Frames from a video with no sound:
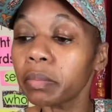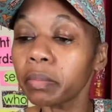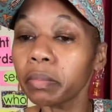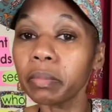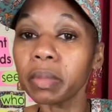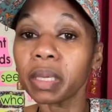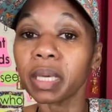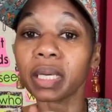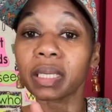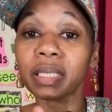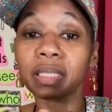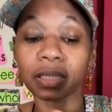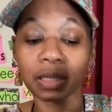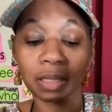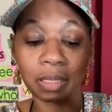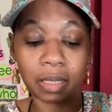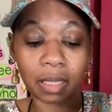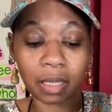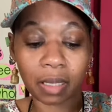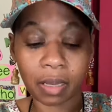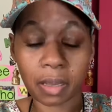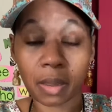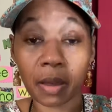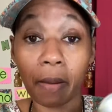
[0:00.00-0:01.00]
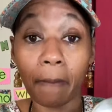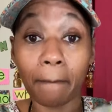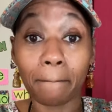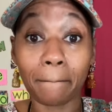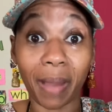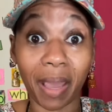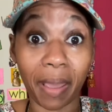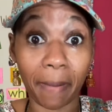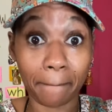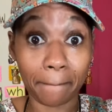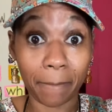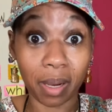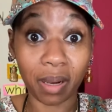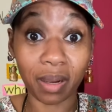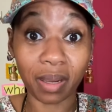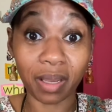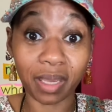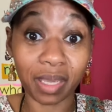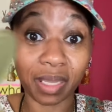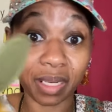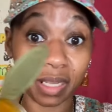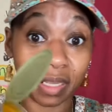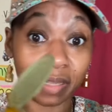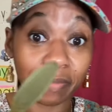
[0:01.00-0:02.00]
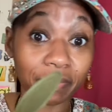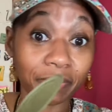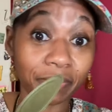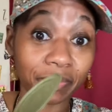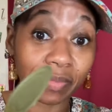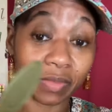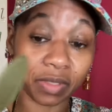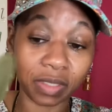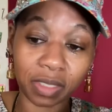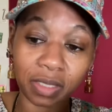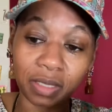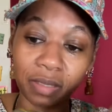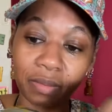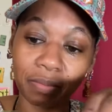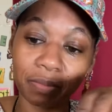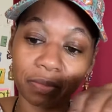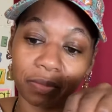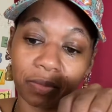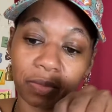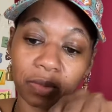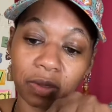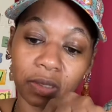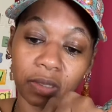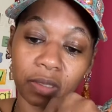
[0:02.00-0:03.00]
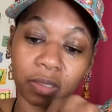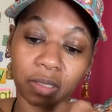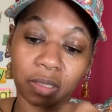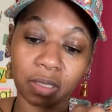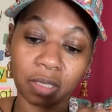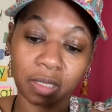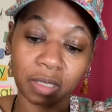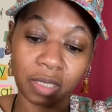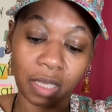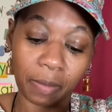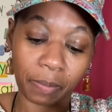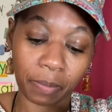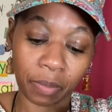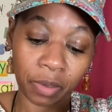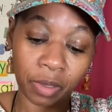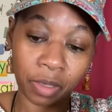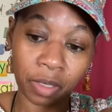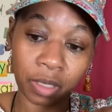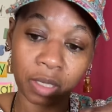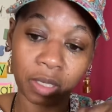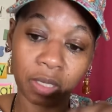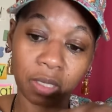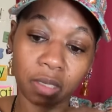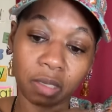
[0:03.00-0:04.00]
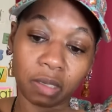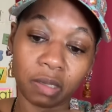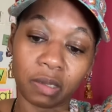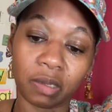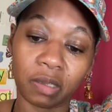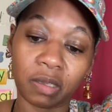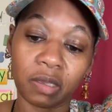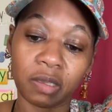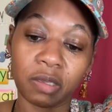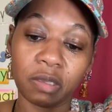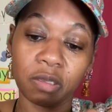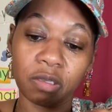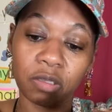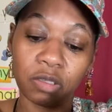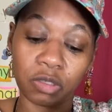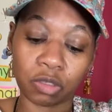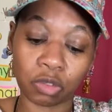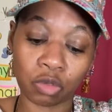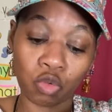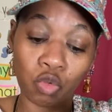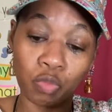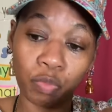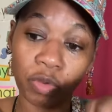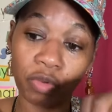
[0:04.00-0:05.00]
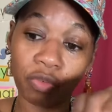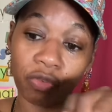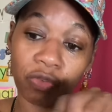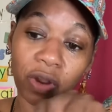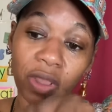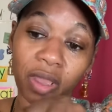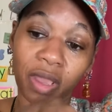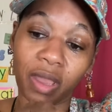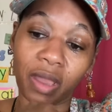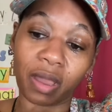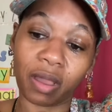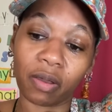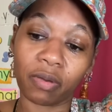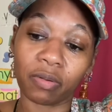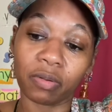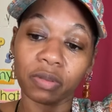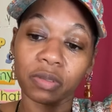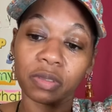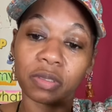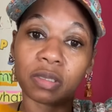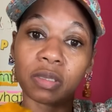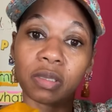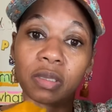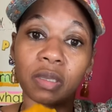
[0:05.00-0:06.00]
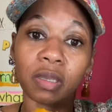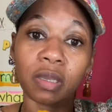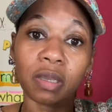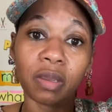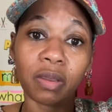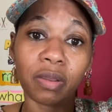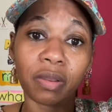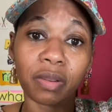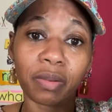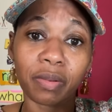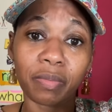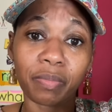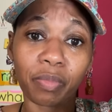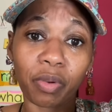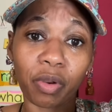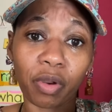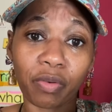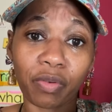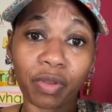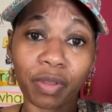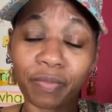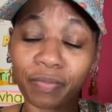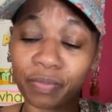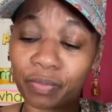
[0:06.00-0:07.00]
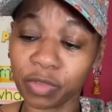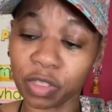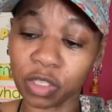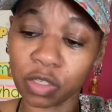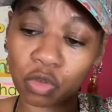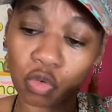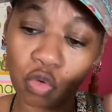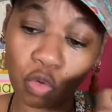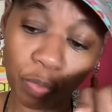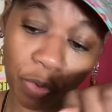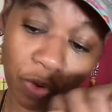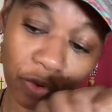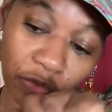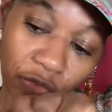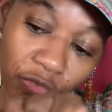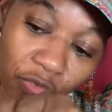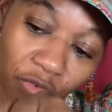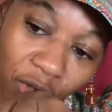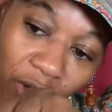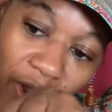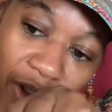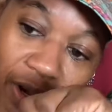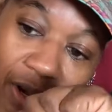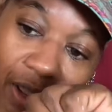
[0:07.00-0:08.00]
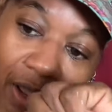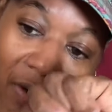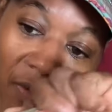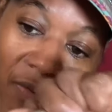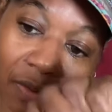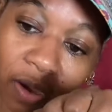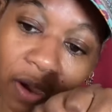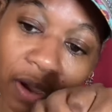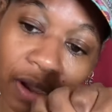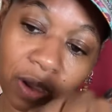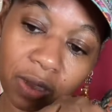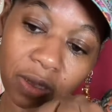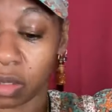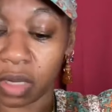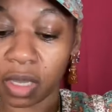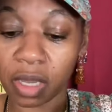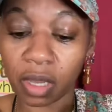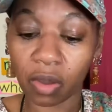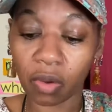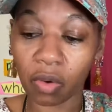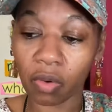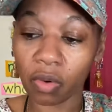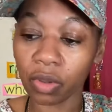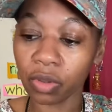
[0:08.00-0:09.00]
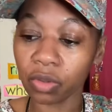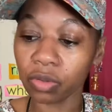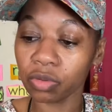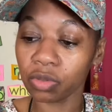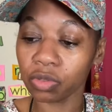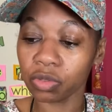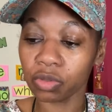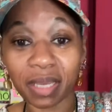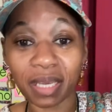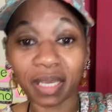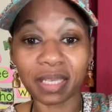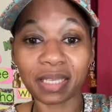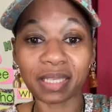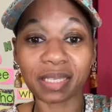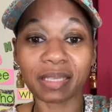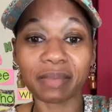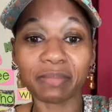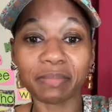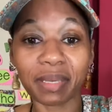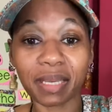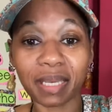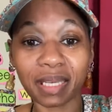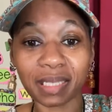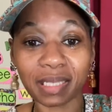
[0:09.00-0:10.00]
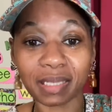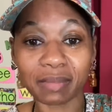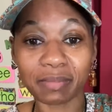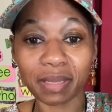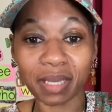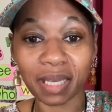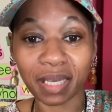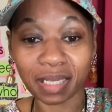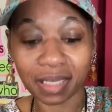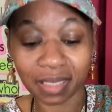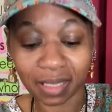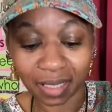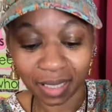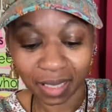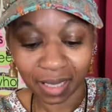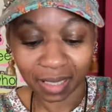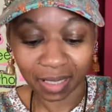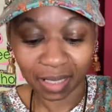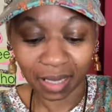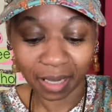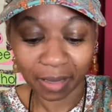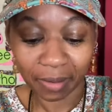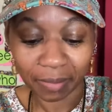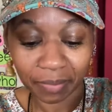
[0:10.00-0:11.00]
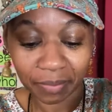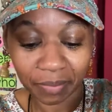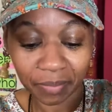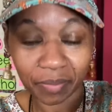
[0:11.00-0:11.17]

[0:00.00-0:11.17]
mix my pumpkin in. See? Get that pumpkin in. Scoop it right out. See? Hurry. Scoop it right out, guys. Now all you do, mix, mix, mix. Look at that.